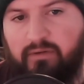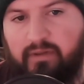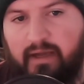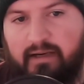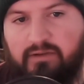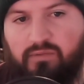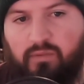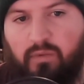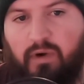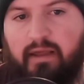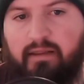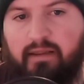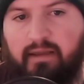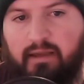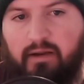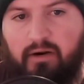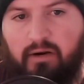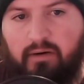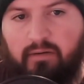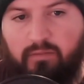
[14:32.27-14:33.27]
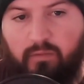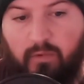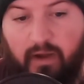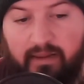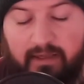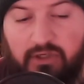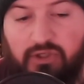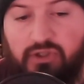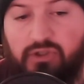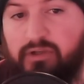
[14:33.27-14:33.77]
that is why
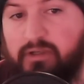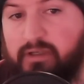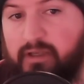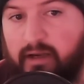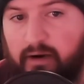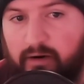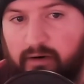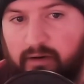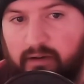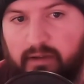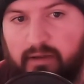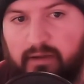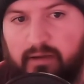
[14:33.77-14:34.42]
they should care